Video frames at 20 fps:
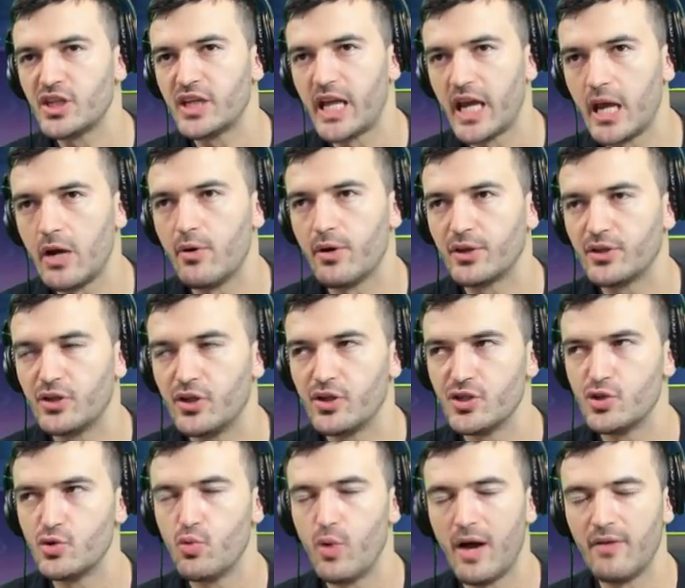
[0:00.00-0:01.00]

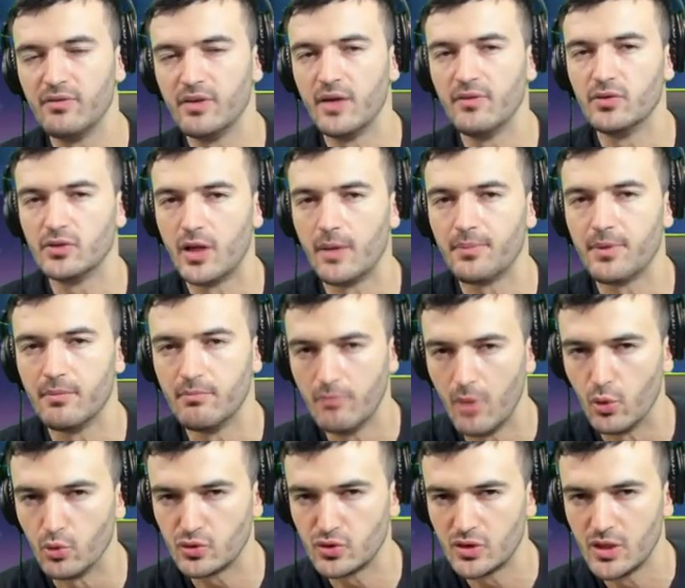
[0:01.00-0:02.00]
characters you have leveled up the
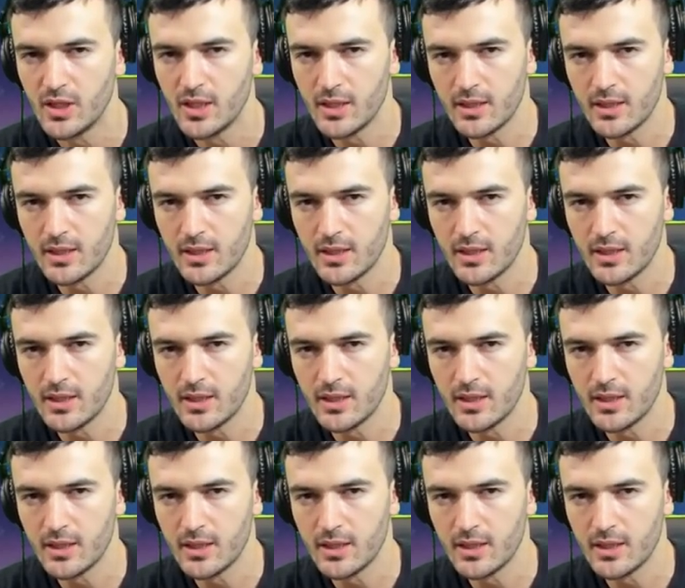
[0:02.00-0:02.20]
most,